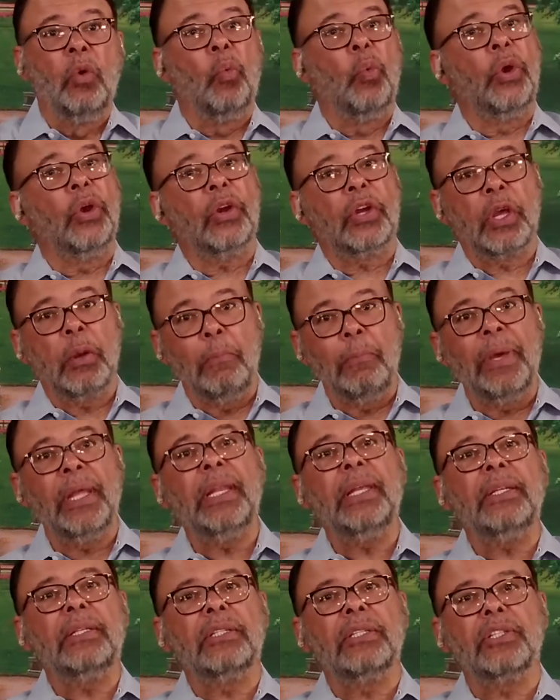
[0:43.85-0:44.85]
We are
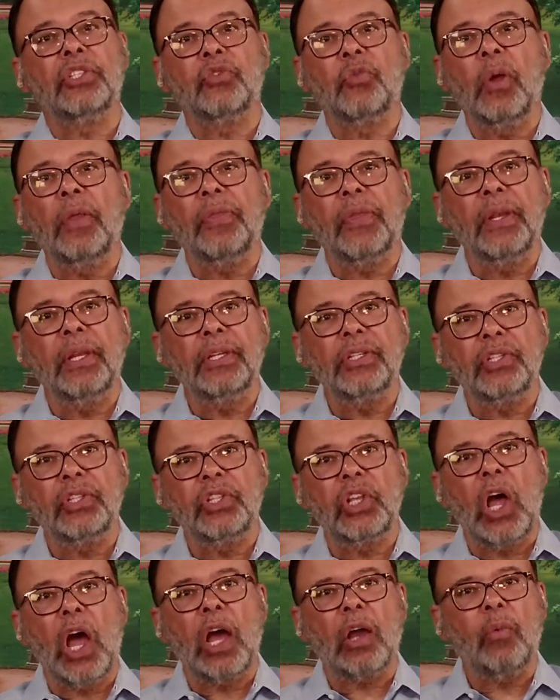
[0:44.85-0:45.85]
committed to strengthening
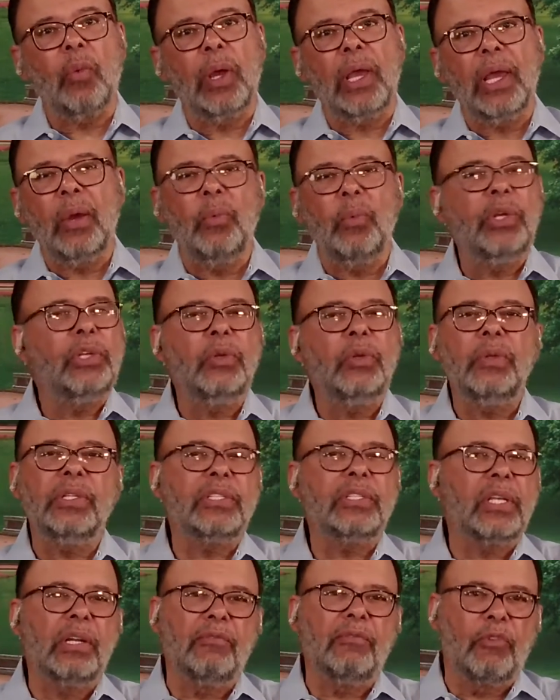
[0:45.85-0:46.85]
Chautauqua, and we do
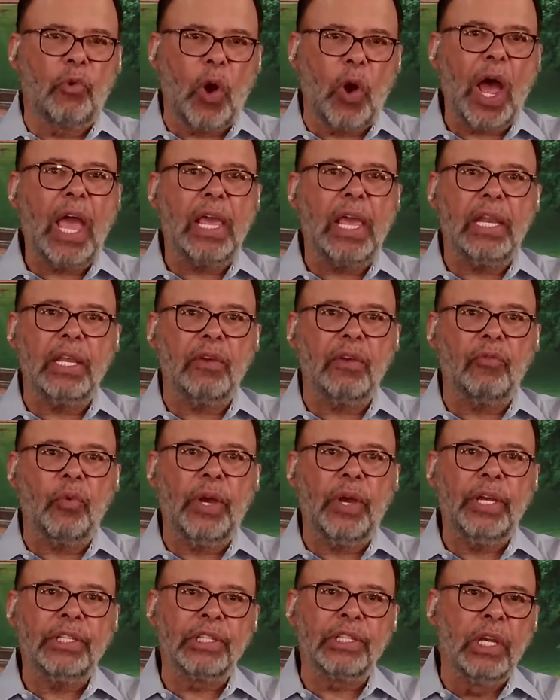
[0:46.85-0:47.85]
this in a variety of
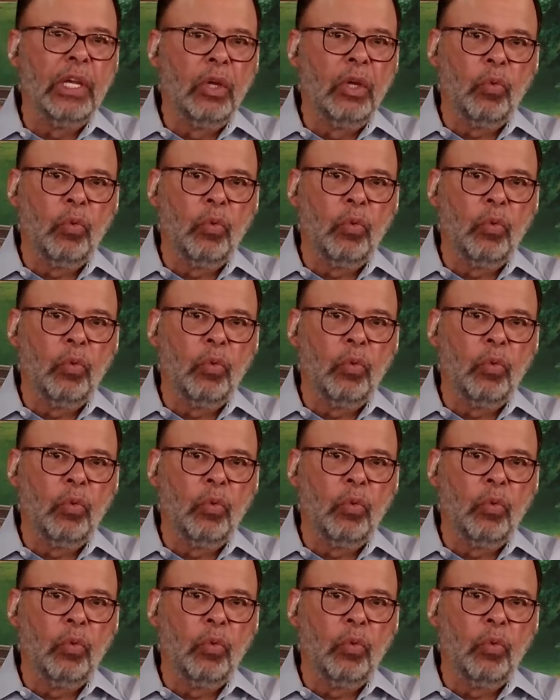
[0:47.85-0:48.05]
ways.